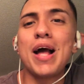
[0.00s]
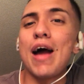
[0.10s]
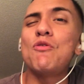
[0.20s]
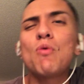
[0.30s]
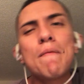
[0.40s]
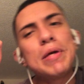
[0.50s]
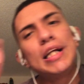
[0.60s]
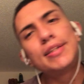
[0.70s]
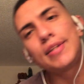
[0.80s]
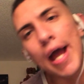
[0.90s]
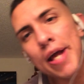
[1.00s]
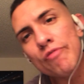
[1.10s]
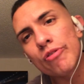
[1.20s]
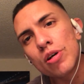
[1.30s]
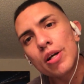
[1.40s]
everyone be safe.
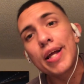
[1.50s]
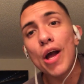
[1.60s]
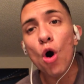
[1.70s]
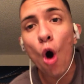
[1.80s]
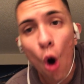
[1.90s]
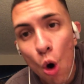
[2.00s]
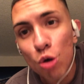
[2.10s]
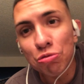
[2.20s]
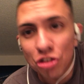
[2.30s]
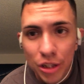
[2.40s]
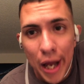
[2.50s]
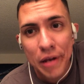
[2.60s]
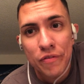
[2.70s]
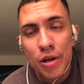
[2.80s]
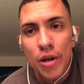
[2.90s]
Get home
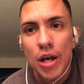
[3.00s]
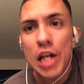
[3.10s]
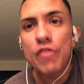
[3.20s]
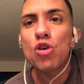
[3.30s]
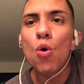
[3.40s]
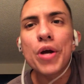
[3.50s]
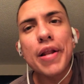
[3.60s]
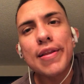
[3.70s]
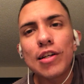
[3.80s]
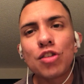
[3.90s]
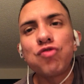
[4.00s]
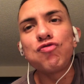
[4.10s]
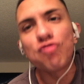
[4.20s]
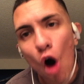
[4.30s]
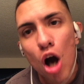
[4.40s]
safe. And if you go get lit as
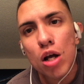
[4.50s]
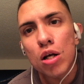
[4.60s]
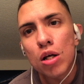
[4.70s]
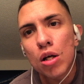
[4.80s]
fuck,